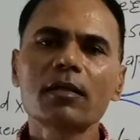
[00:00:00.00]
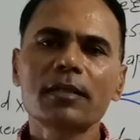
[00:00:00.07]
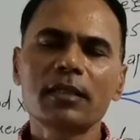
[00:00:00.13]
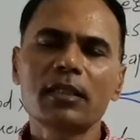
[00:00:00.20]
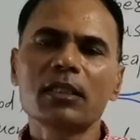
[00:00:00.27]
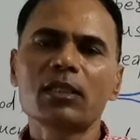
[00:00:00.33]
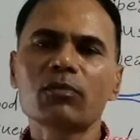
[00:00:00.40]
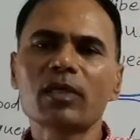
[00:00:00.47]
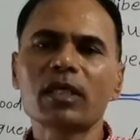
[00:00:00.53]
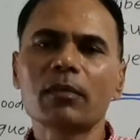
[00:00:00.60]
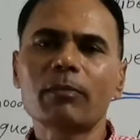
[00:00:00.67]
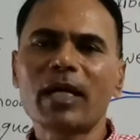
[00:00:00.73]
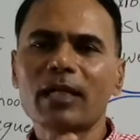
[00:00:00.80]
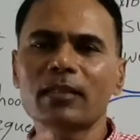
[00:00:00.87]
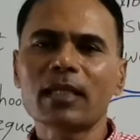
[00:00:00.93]
In this
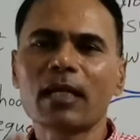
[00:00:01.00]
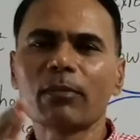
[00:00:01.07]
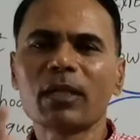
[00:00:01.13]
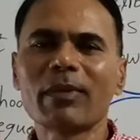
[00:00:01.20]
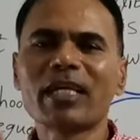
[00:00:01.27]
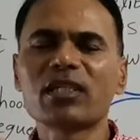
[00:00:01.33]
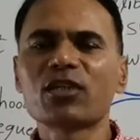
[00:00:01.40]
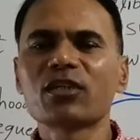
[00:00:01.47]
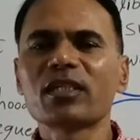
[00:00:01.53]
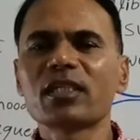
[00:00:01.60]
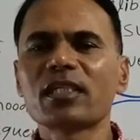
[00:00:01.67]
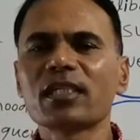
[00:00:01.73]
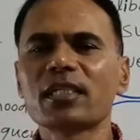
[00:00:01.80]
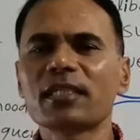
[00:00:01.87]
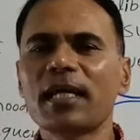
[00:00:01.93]
one, but cyber
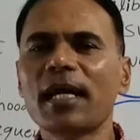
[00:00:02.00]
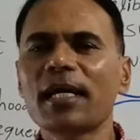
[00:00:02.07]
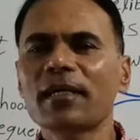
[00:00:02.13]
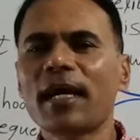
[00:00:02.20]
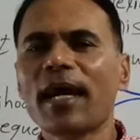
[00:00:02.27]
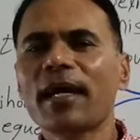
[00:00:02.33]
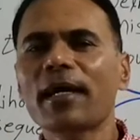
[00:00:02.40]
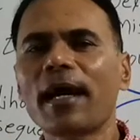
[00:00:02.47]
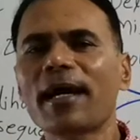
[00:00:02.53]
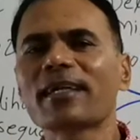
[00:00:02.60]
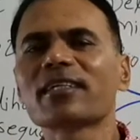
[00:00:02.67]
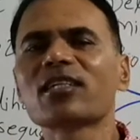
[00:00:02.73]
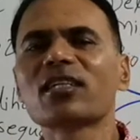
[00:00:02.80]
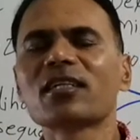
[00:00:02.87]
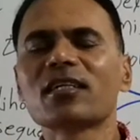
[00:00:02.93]
biosecurity is
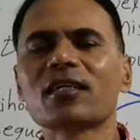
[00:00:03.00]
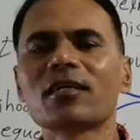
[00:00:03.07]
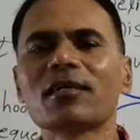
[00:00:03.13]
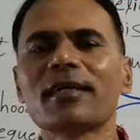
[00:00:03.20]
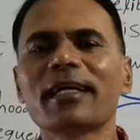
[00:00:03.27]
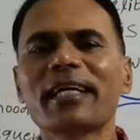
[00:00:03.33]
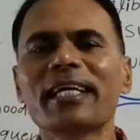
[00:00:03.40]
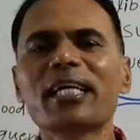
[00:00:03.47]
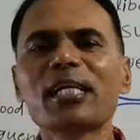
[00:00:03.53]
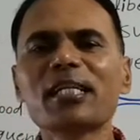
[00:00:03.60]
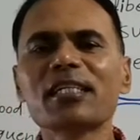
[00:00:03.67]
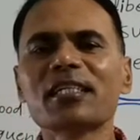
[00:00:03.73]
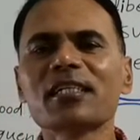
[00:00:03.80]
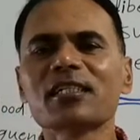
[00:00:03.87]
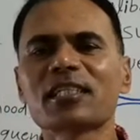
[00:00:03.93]
at the
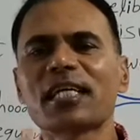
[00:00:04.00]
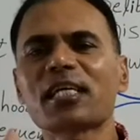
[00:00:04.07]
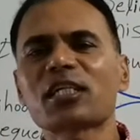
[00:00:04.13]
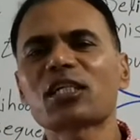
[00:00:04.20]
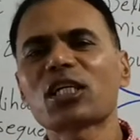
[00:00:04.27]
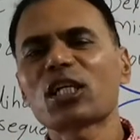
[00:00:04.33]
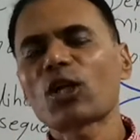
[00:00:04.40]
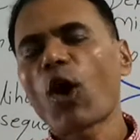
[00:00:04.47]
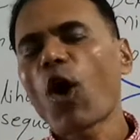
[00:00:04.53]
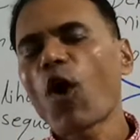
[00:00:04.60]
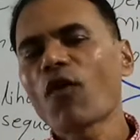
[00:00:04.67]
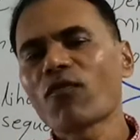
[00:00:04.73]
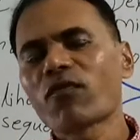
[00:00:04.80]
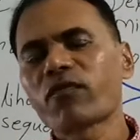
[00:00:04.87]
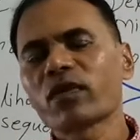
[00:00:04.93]
intersection
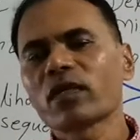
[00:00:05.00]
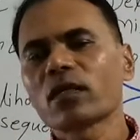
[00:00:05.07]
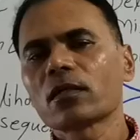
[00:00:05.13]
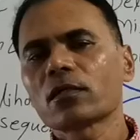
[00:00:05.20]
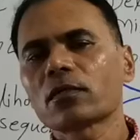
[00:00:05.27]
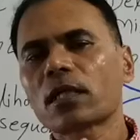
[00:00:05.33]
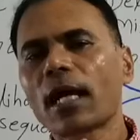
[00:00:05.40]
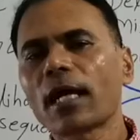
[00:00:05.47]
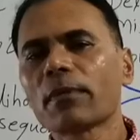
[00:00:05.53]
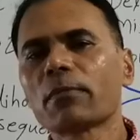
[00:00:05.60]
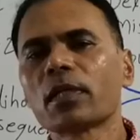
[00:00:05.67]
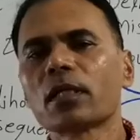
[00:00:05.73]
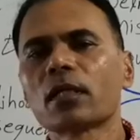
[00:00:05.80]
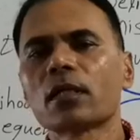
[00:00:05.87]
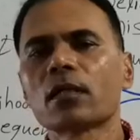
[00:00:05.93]
of
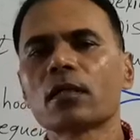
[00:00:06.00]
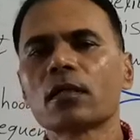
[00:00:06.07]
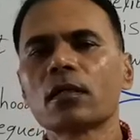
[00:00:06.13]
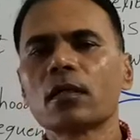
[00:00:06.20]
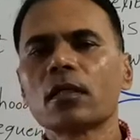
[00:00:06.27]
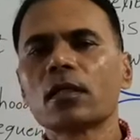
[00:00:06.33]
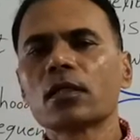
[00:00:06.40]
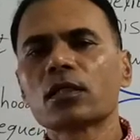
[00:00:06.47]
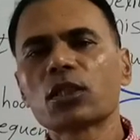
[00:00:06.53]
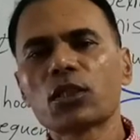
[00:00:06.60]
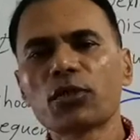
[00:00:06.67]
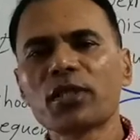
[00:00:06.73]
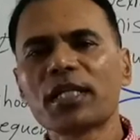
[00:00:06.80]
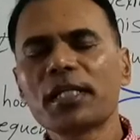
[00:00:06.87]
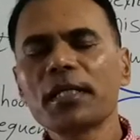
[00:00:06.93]
cyber
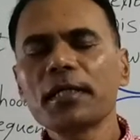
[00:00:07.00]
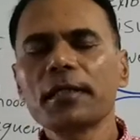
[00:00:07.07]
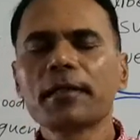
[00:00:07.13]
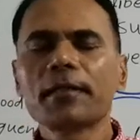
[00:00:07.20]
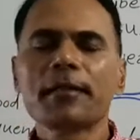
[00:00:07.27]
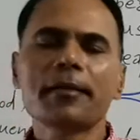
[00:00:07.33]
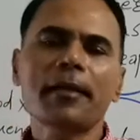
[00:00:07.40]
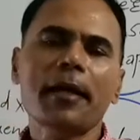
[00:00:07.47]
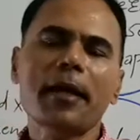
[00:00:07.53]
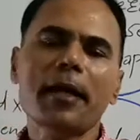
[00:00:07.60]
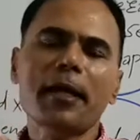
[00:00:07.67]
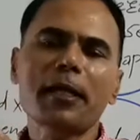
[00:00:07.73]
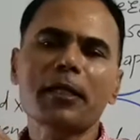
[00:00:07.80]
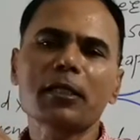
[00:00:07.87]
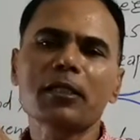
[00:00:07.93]
security
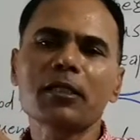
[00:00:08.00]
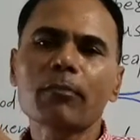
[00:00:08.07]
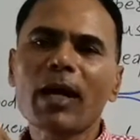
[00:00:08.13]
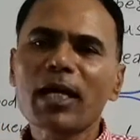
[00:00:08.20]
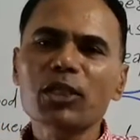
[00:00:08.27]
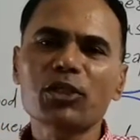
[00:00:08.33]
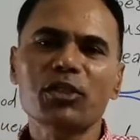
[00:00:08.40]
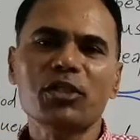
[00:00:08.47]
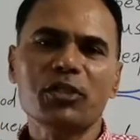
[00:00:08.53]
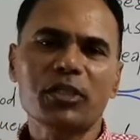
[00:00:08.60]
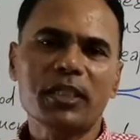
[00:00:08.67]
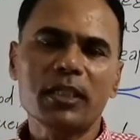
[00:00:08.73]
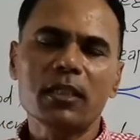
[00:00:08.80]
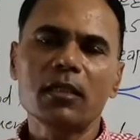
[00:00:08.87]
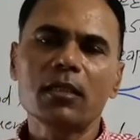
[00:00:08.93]
and
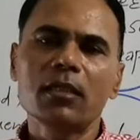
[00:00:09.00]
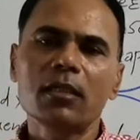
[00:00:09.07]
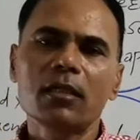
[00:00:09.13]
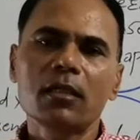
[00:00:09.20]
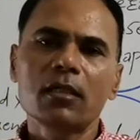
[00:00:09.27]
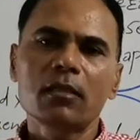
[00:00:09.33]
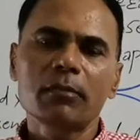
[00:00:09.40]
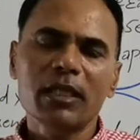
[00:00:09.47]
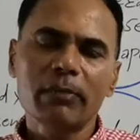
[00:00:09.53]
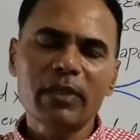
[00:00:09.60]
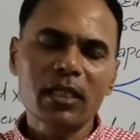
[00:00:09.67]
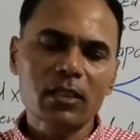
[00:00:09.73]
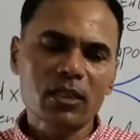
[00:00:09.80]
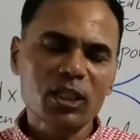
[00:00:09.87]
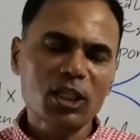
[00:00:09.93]
biosecurity.
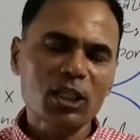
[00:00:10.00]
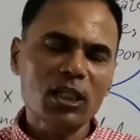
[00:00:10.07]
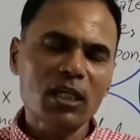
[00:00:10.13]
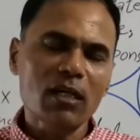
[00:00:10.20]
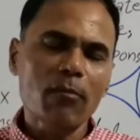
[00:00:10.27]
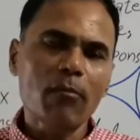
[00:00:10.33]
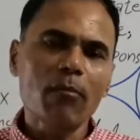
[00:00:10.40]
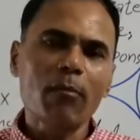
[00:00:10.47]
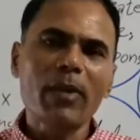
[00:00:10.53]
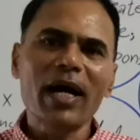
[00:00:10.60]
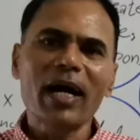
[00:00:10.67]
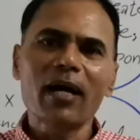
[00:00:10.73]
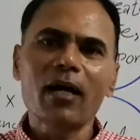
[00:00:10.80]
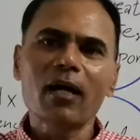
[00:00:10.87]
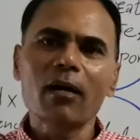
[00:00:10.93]
Because in
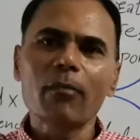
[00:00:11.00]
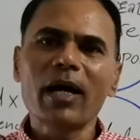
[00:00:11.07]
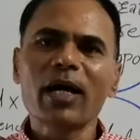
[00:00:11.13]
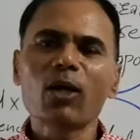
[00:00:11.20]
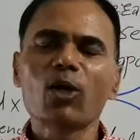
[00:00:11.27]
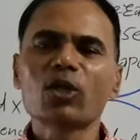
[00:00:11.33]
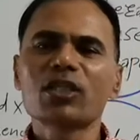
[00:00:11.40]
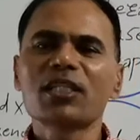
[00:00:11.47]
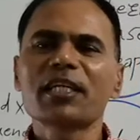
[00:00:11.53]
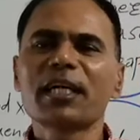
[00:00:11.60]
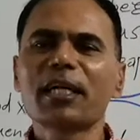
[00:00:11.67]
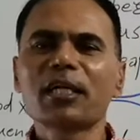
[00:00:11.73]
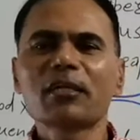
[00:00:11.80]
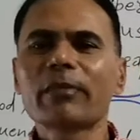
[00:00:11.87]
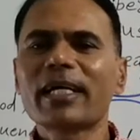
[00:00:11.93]
biology
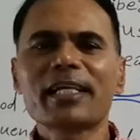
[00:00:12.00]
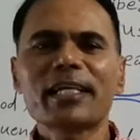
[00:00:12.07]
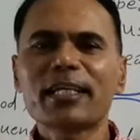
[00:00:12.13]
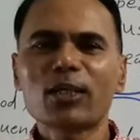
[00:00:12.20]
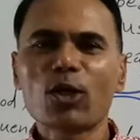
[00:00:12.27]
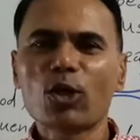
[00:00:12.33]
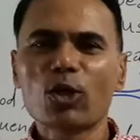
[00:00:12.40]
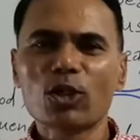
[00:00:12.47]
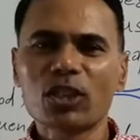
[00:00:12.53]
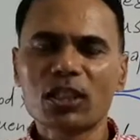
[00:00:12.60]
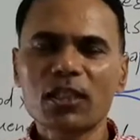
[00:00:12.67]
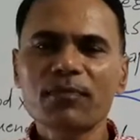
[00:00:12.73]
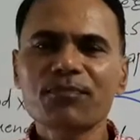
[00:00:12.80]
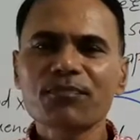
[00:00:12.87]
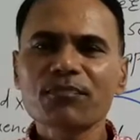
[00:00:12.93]
and
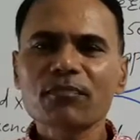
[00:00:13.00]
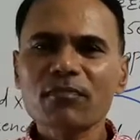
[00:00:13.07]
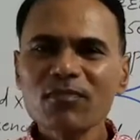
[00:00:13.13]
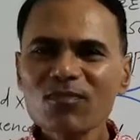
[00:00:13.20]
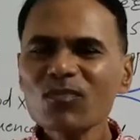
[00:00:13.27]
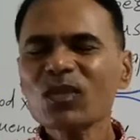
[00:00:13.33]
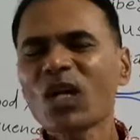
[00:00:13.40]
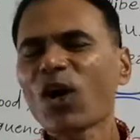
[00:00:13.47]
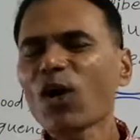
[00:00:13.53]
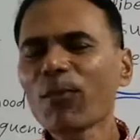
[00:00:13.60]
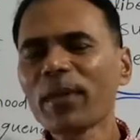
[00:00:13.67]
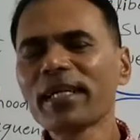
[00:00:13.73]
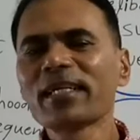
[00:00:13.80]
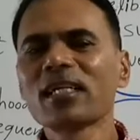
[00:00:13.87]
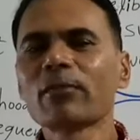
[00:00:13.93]
biotechnology
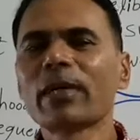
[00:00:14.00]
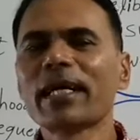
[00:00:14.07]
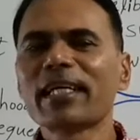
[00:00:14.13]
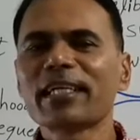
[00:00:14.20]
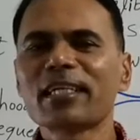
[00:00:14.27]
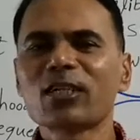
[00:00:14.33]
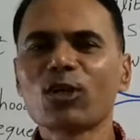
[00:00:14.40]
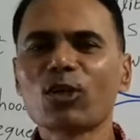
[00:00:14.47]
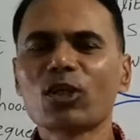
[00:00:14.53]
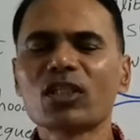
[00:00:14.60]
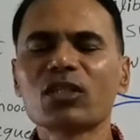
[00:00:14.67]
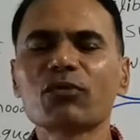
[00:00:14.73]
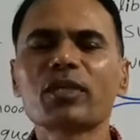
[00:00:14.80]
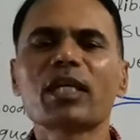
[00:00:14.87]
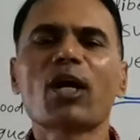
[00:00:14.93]
or medical
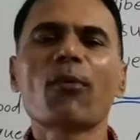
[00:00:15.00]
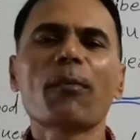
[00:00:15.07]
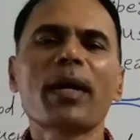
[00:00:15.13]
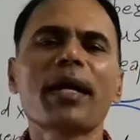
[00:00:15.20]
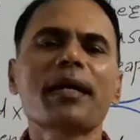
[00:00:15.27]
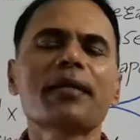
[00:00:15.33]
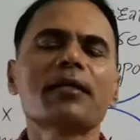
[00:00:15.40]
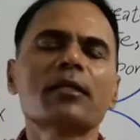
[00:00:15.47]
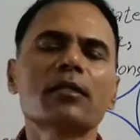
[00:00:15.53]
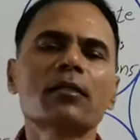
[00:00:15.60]
biotechnology, we have made